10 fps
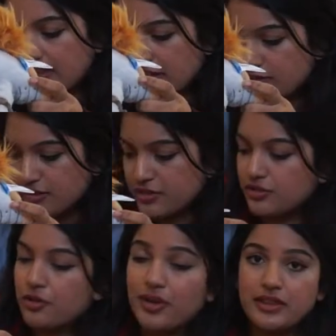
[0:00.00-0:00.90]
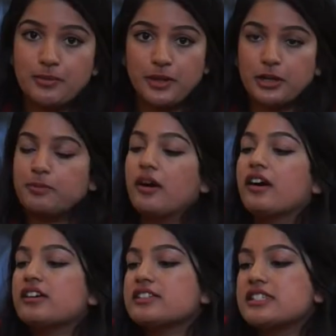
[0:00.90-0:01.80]
they usually throw in the bark
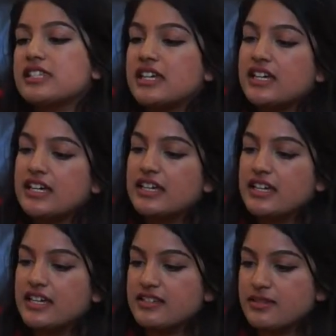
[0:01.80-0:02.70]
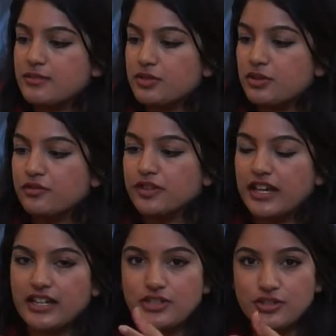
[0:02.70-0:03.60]
box is some sort of
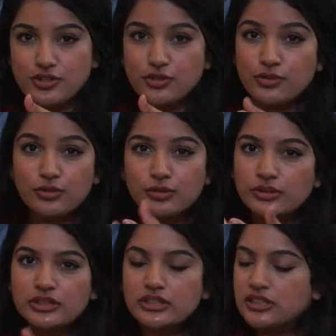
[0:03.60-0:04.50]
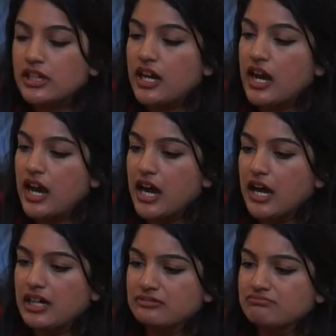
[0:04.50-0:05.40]
like chew
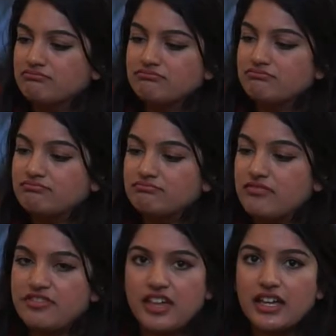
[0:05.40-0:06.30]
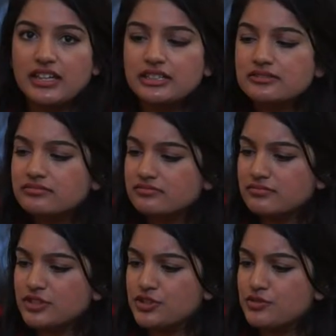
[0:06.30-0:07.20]
um, thing,
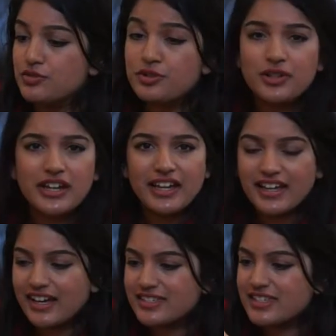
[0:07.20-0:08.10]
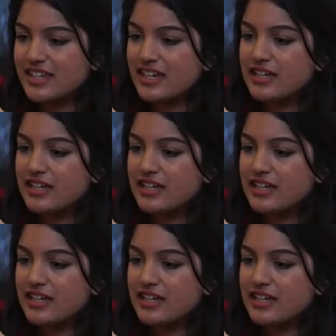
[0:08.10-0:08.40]
chew treat, I guess.